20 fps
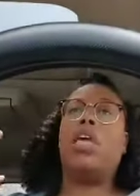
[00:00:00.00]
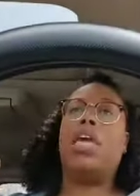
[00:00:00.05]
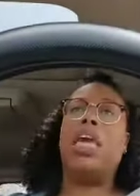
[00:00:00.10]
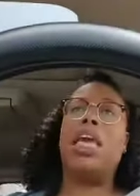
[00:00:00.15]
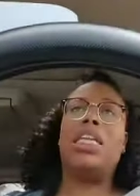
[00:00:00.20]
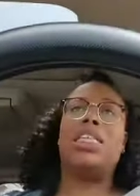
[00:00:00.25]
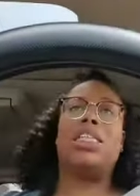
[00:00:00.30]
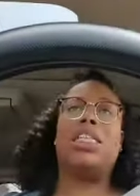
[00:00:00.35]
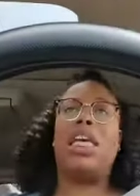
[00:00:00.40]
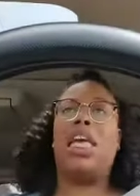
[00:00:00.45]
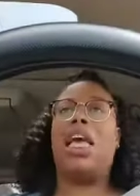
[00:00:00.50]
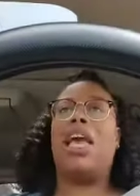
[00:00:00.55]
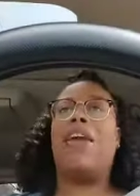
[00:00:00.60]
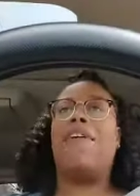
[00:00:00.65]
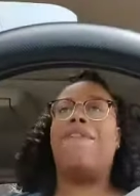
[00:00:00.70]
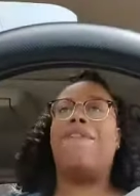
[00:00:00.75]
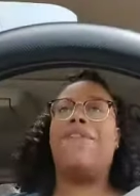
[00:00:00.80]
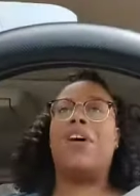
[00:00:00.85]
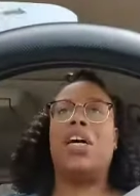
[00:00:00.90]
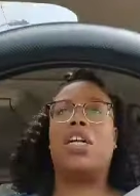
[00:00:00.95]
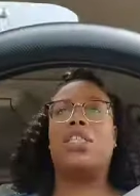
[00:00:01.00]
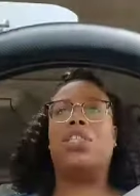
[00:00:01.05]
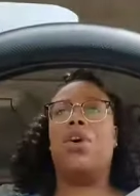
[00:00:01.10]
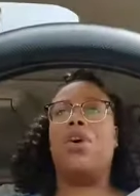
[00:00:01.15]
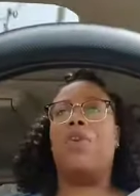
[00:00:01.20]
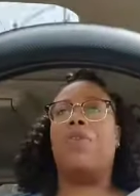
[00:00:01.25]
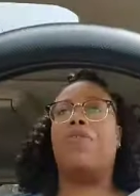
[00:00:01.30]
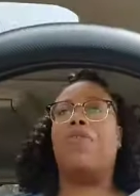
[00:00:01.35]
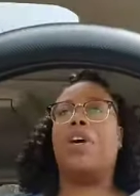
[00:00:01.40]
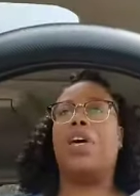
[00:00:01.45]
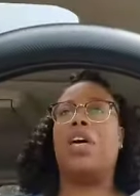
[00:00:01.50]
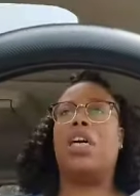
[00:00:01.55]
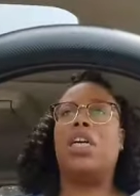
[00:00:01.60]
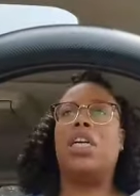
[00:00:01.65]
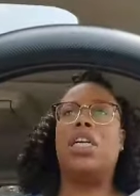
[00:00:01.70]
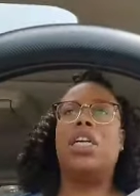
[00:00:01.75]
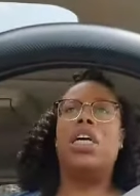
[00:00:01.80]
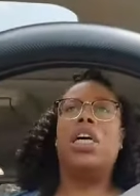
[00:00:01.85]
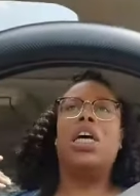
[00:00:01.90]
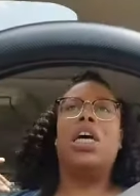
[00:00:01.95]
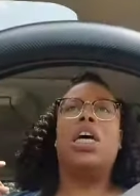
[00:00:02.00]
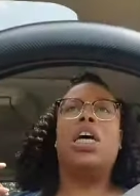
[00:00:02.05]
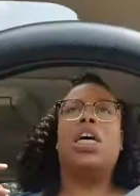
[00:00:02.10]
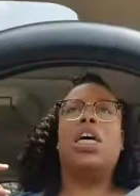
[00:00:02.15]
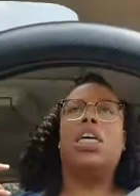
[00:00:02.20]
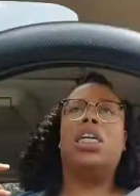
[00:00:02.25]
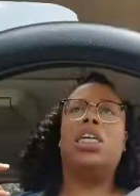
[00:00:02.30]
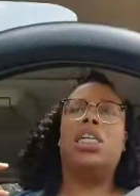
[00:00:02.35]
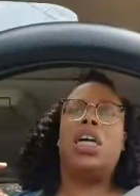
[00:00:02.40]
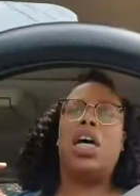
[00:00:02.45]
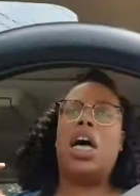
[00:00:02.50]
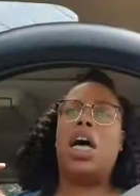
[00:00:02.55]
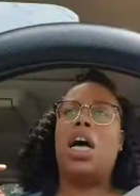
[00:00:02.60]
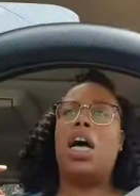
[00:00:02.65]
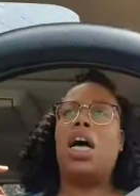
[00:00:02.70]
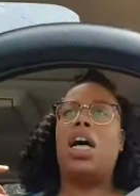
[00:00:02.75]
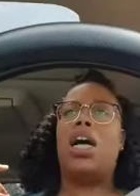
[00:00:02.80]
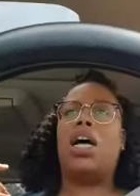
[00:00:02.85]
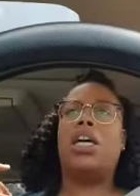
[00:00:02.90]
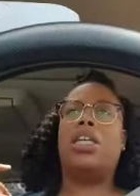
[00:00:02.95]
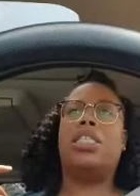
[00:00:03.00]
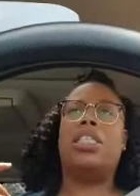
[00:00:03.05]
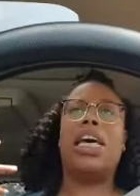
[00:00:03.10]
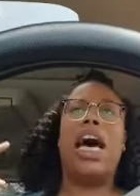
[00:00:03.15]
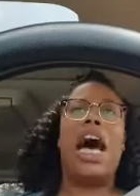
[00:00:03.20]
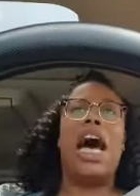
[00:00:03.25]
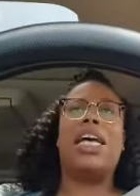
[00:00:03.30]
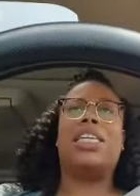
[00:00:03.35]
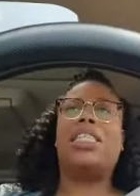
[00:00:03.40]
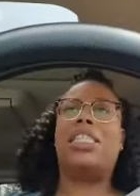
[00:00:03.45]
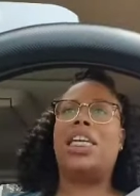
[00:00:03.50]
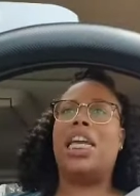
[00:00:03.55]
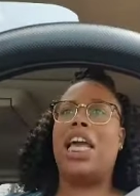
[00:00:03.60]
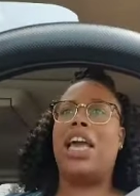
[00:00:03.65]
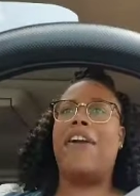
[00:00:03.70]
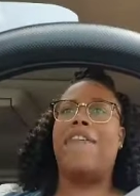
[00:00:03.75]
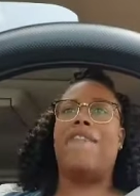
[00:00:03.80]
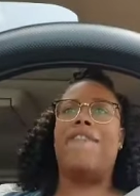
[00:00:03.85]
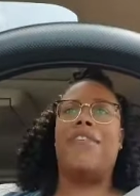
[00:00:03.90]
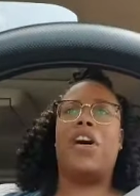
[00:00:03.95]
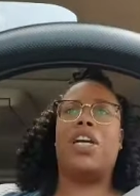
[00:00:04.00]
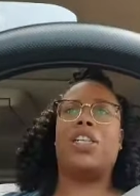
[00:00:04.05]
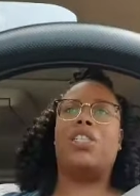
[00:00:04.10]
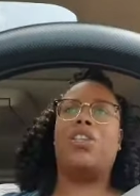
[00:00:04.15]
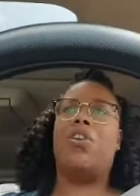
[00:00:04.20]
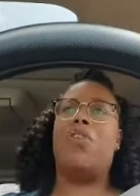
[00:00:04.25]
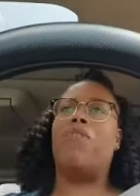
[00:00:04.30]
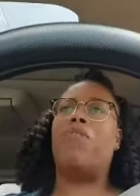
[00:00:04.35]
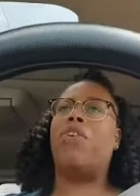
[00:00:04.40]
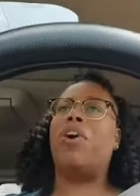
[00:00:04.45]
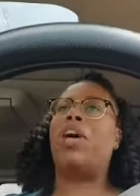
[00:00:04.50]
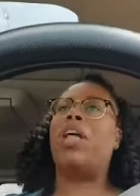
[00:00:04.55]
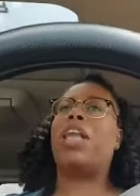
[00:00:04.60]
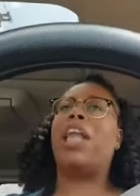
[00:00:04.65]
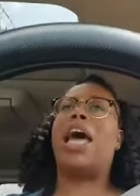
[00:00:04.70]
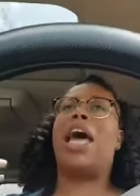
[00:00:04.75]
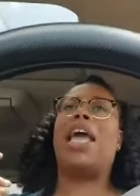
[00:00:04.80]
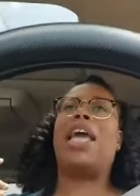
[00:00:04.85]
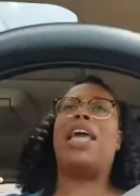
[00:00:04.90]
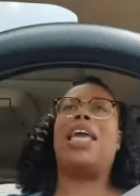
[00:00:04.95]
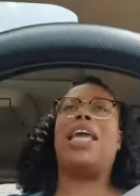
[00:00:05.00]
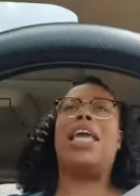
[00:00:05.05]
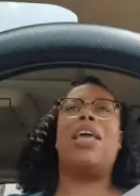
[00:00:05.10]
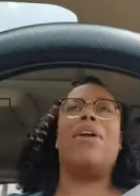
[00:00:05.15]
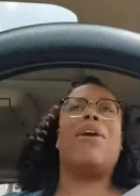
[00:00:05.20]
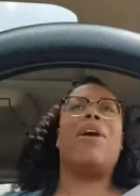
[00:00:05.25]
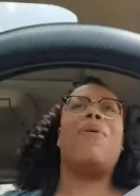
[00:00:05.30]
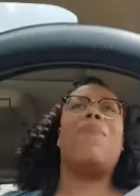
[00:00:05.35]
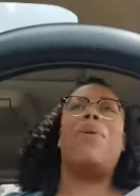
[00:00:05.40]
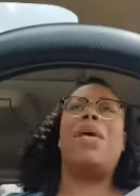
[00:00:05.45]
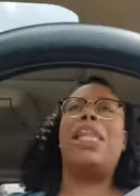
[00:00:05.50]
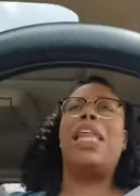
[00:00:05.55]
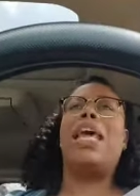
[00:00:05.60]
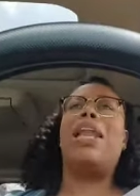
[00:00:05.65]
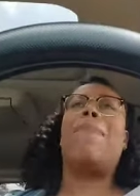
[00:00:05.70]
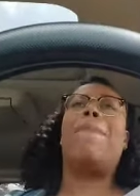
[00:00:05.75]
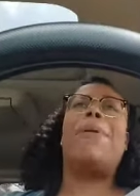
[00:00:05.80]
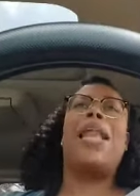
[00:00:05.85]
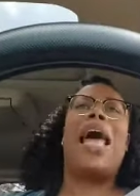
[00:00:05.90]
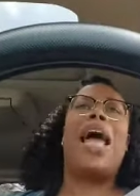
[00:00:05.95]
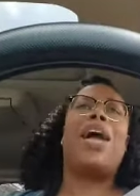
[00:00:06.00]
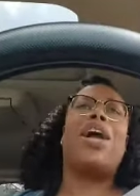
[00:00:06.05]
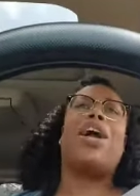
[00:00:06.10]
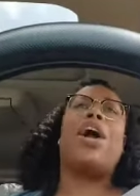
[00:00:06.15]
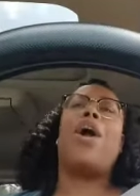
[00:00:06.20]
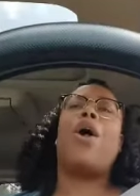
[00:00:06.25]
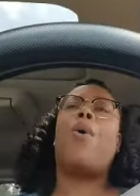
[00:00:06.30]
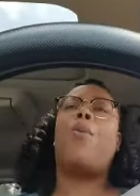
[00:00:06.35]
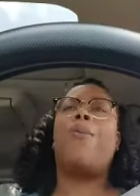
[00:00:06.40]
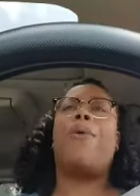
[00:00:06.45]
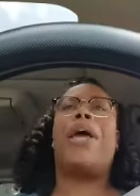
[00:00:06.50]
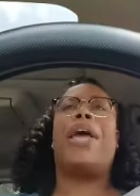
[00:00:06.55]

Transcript: Keisha getting fucked over. Uh, Tasha getting fucked over. Like, can, can we let a black girl